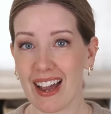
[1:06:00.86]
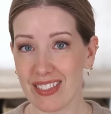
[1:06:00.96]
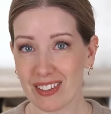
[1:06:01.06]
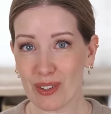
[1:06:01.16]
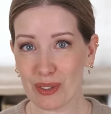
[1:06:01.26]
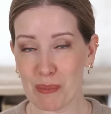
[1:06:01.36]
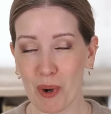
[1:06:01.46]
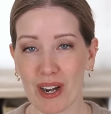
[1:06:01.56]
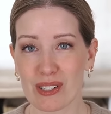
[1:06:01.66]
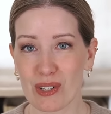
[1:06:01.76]
I think their lip
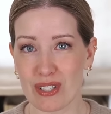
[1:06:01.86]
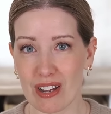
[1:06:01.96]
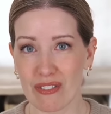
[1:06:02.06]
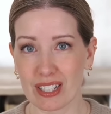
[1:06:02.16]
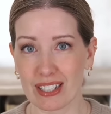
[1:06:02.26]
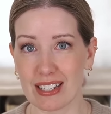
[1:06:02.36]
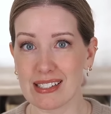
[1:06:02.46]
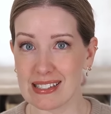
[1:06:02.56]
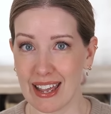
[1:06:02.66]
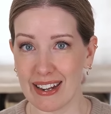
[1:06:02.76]
products are definitely a
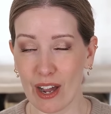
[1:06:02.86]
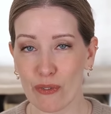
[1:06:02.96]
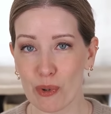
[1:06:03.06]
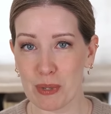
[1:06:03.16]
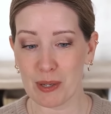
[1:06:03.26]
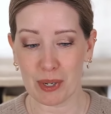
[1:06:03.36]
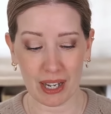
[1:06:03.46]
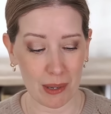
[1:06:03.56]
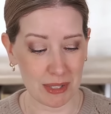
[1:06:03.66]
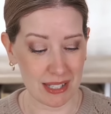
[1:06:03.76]
standout for me when
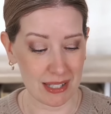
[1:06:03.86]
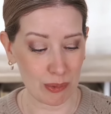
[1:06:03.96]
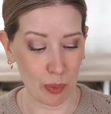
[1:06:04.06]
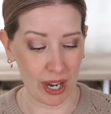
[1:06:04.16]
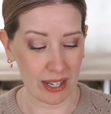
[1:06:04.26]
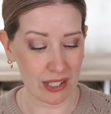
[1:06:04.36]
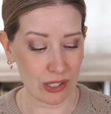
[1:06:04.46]
it comes to this brand.